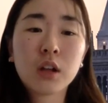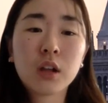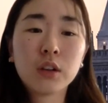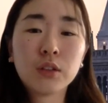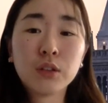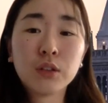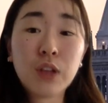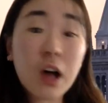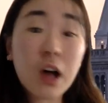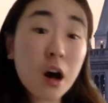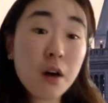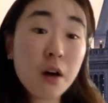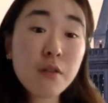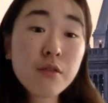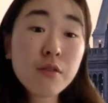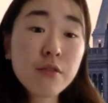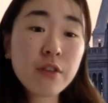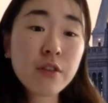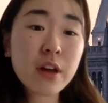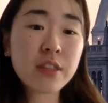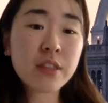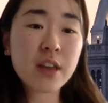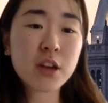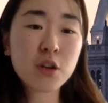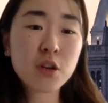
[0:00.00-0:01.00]
love
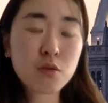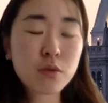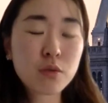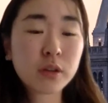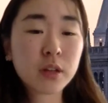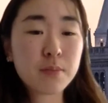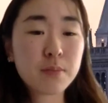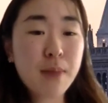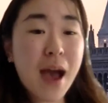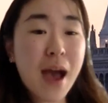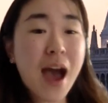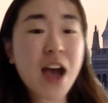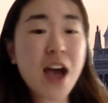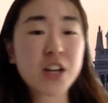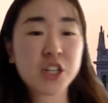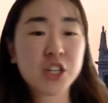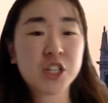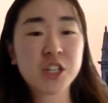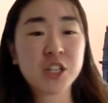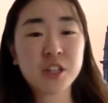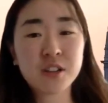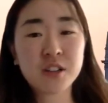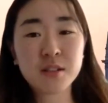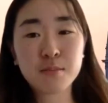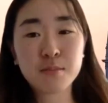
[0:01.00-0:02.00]
and that you're really
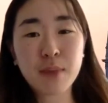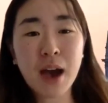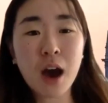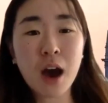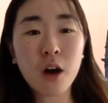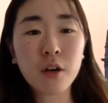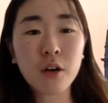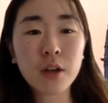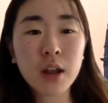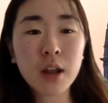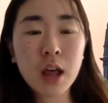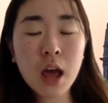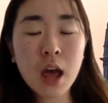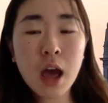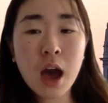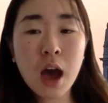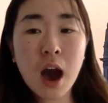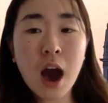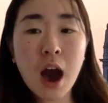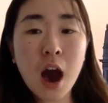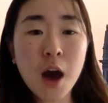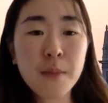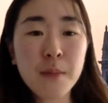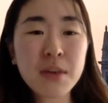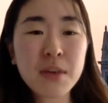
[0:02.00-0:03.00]
passionate about.
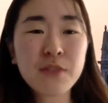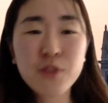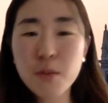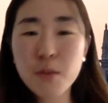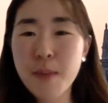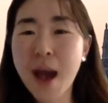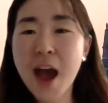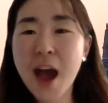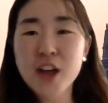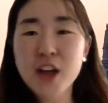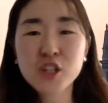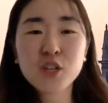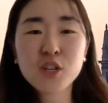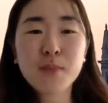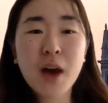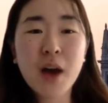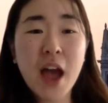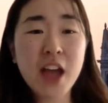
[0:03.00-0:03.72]
Um, if you're passionate about